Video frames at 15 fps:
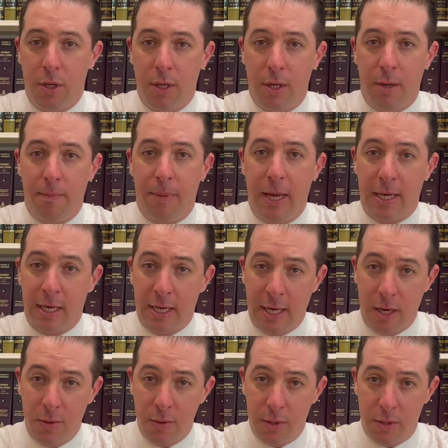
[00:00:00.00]
bank
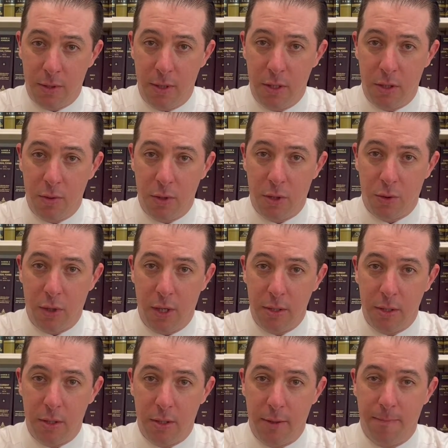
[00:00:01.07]
accounts into a
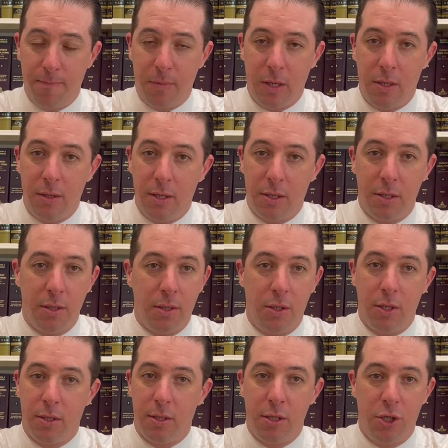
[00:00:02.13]
trust. This is
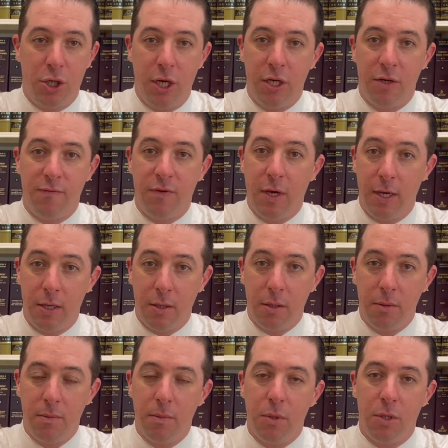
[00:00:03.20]
just a change of title.
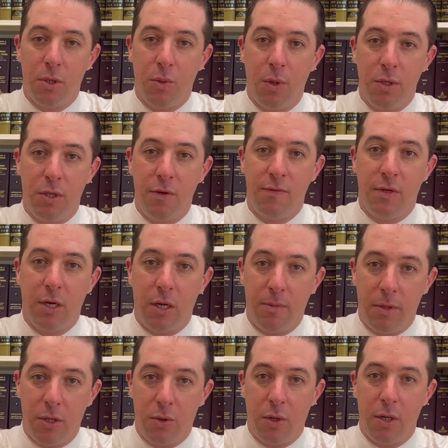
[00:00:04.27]
So once you've set up the
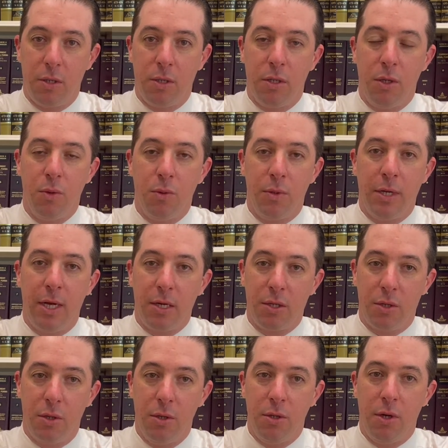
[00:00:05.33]
trust, you take
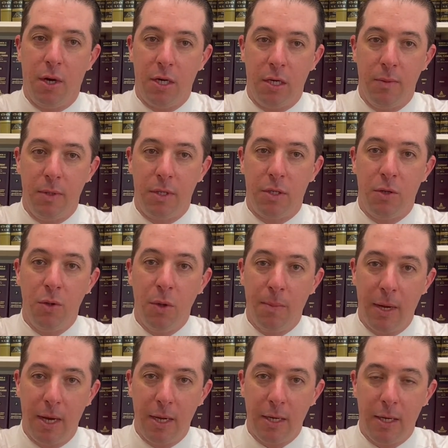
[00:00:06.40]
certain documents to the
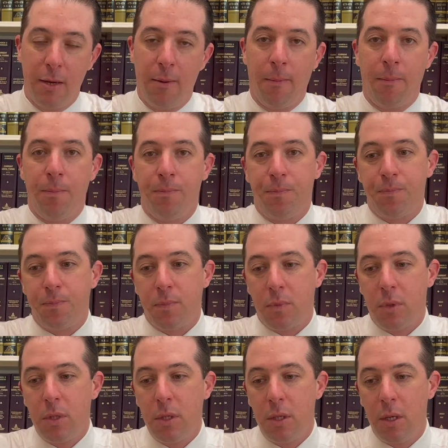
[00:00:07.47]
bank,
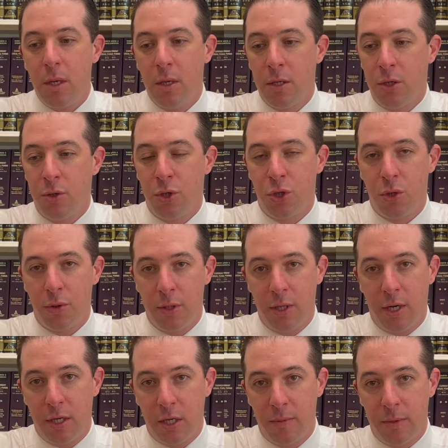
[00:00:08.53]
you show the
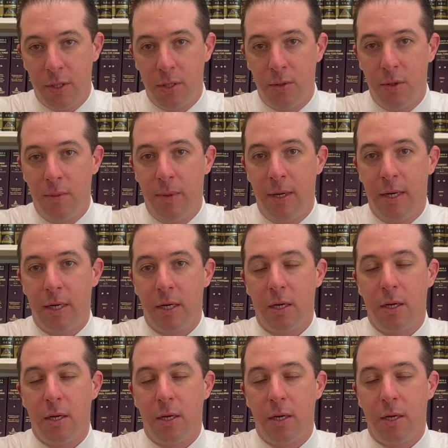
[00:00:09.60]
documents to the bank,